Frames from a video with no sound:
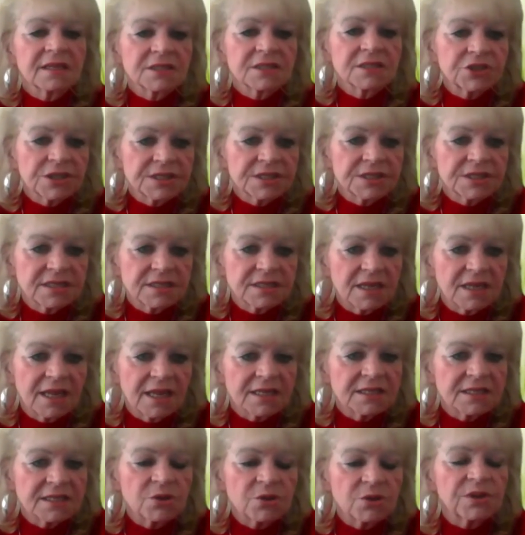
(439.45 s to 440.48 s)
It's just
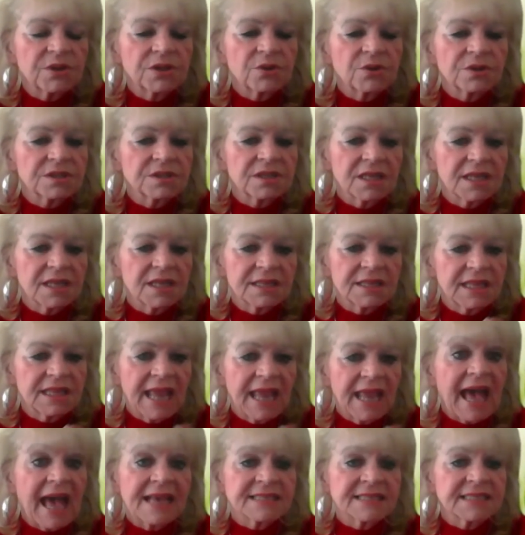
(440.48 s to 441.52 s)
yeah. it's you, you could,
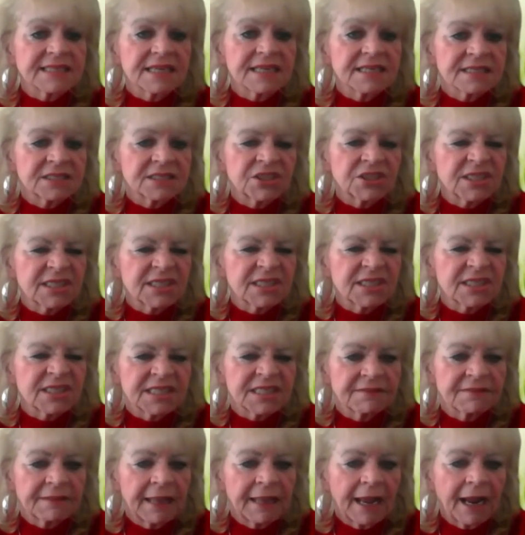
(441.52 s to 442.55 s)
the acid is just in
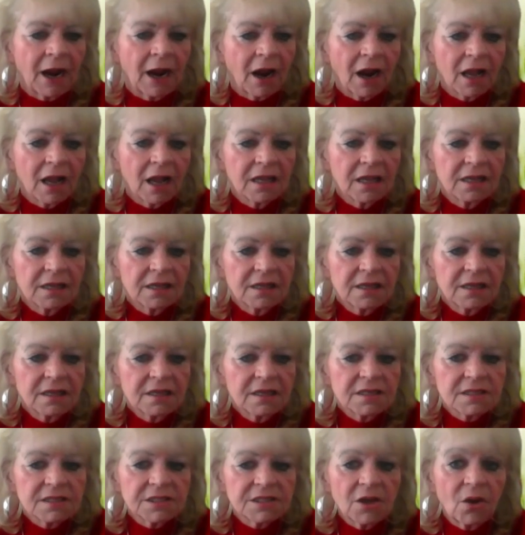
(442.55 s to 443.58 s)
the air.
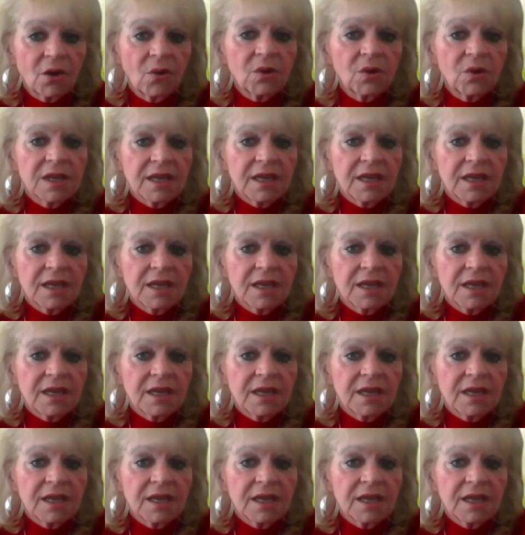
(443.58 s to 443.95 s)
So